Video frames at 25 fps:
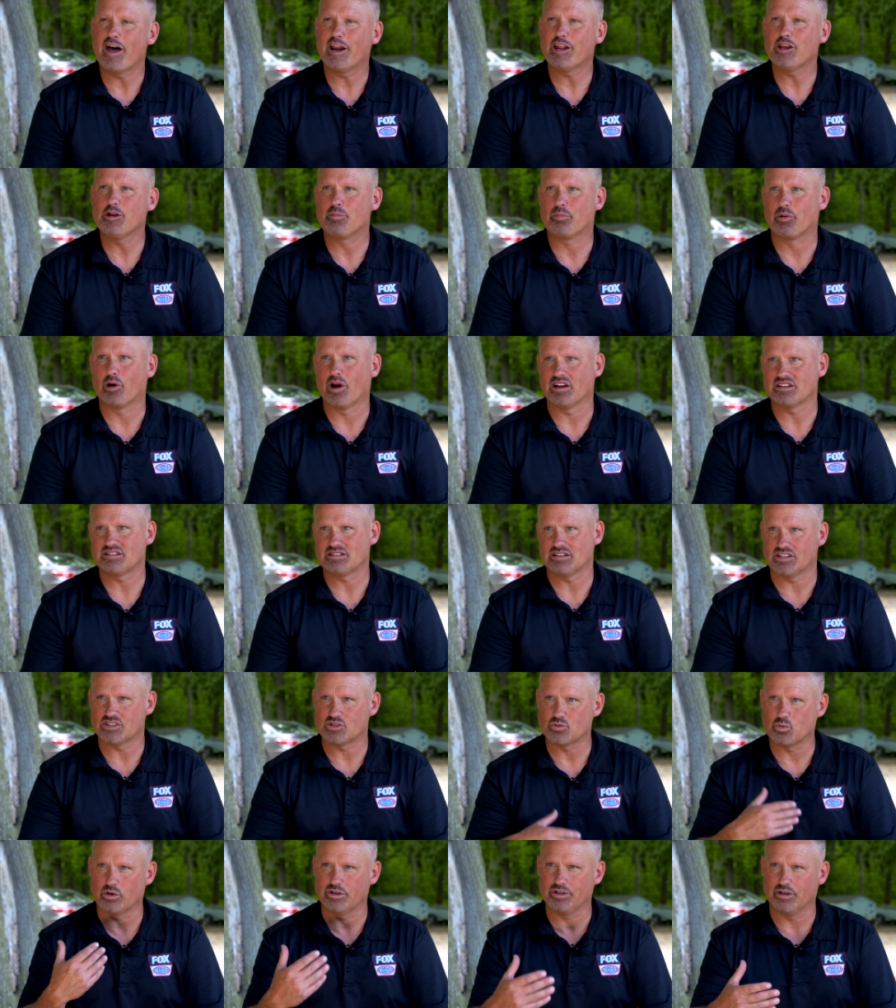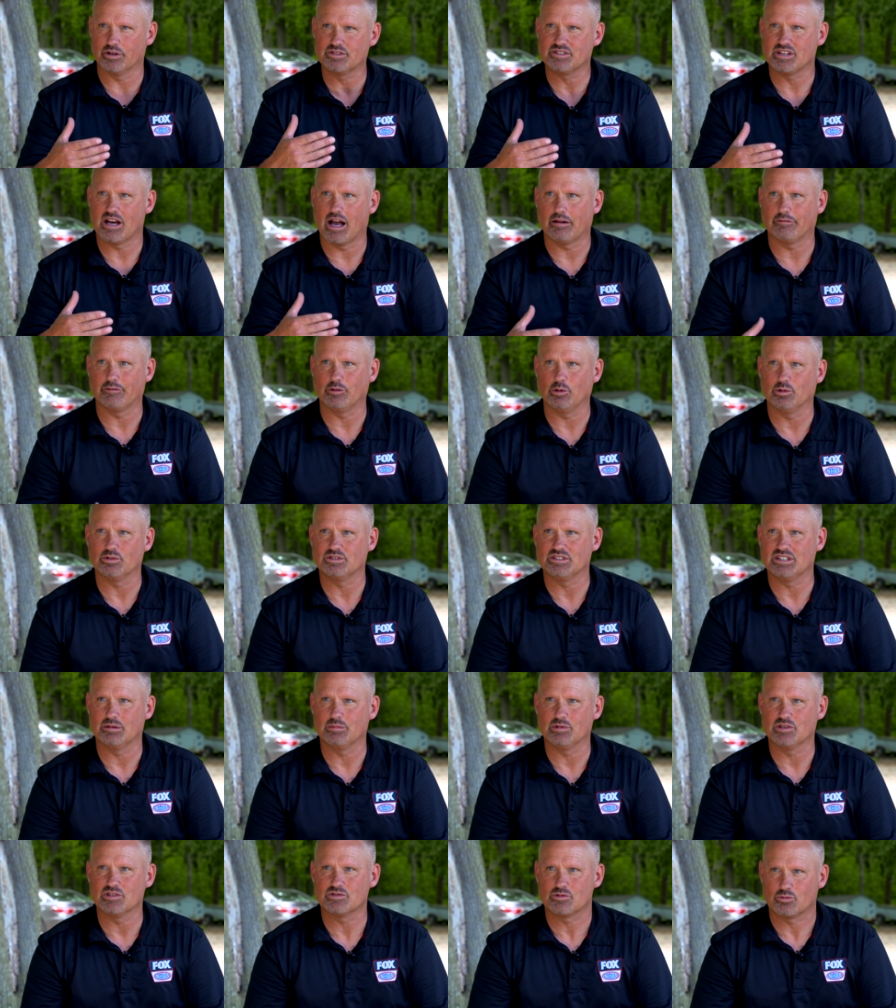how do you process where your top fuel
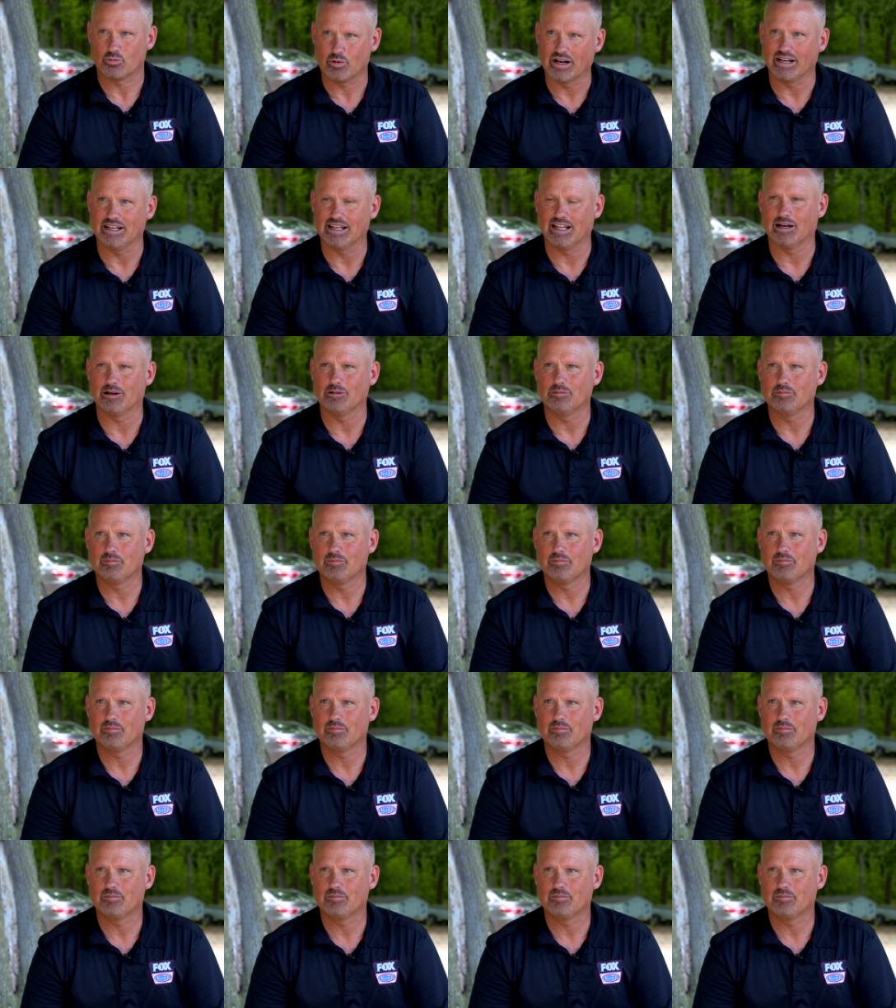team is right now?